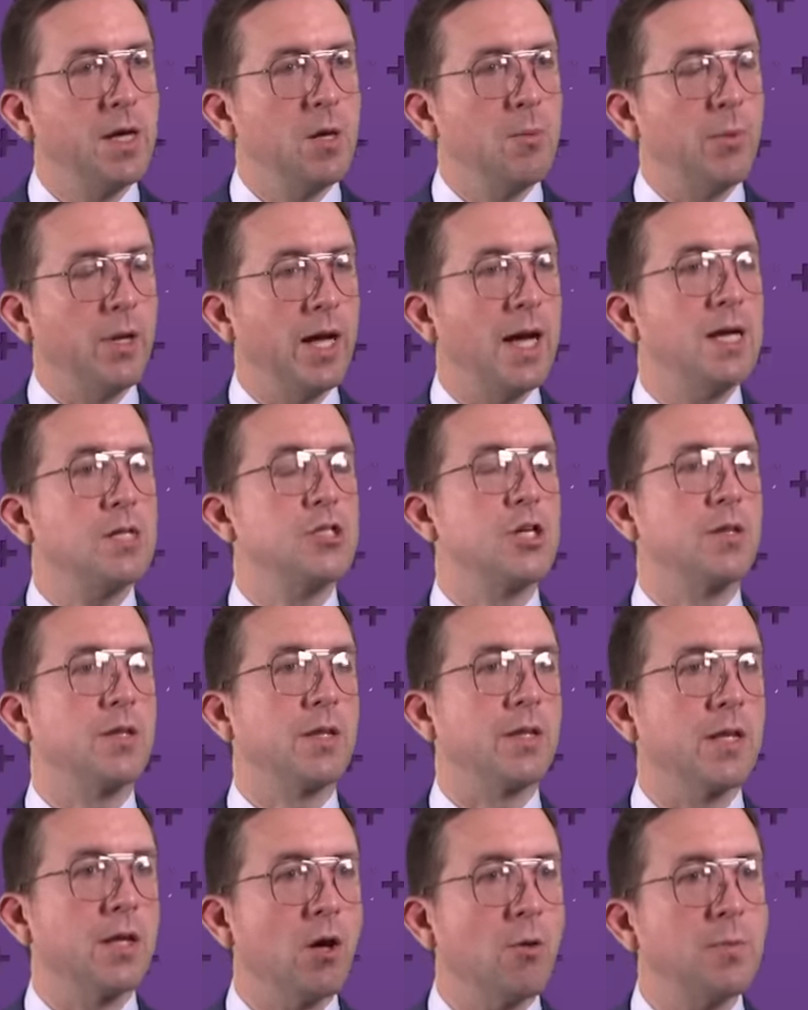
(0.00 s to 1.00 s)
But I actually
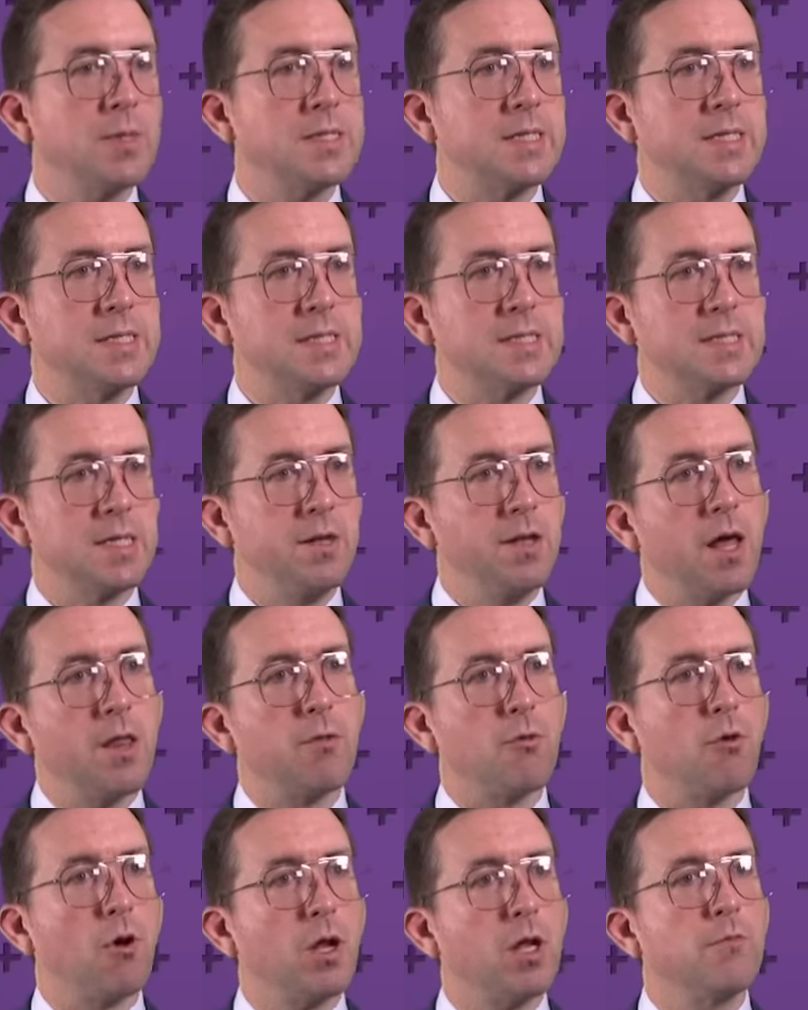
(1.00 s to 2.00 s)
think the opposite. It's
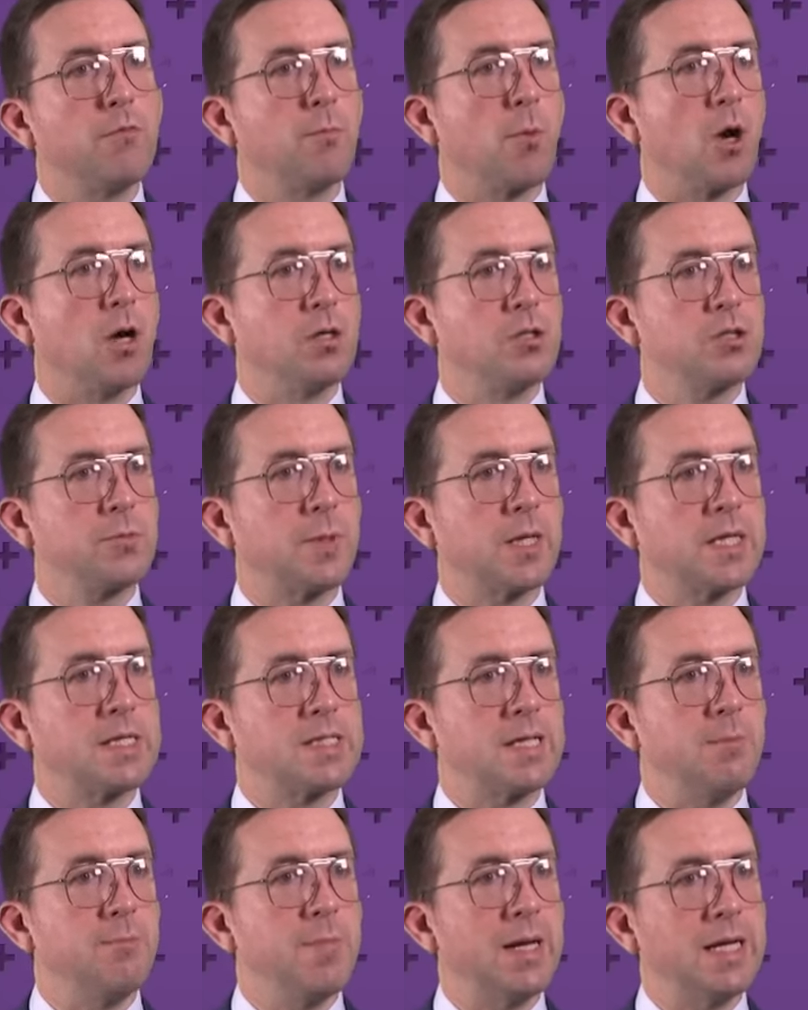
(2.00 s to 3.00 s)
another olive branch, because
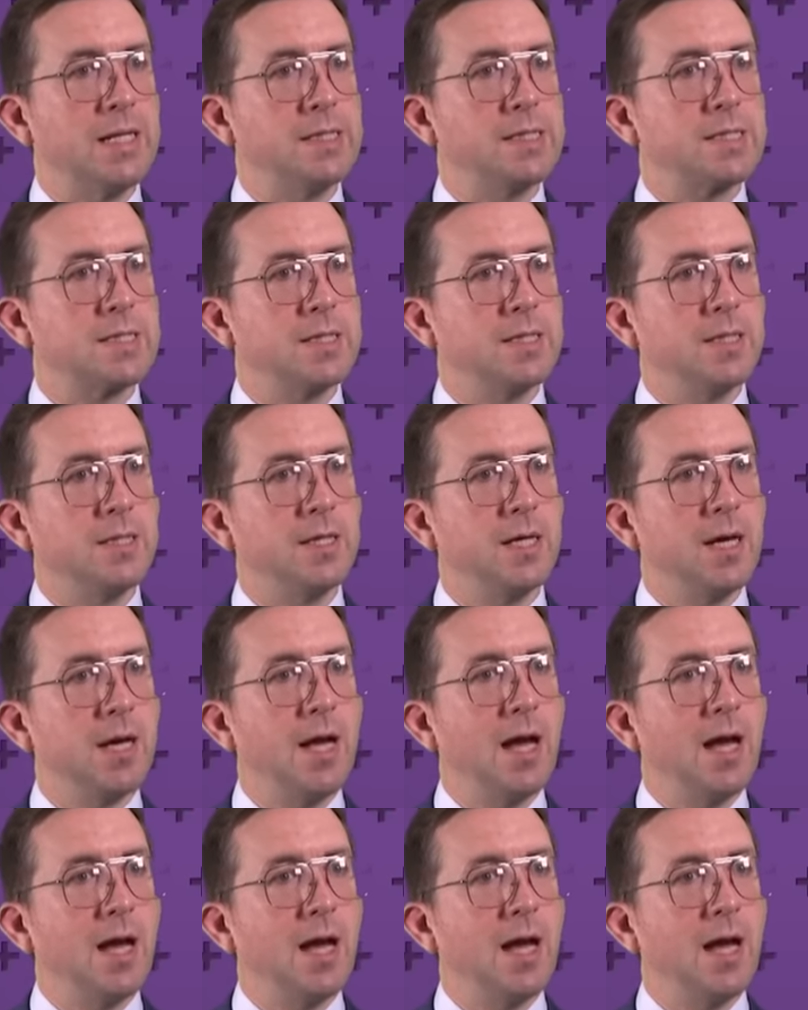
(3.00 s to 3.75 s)
it means that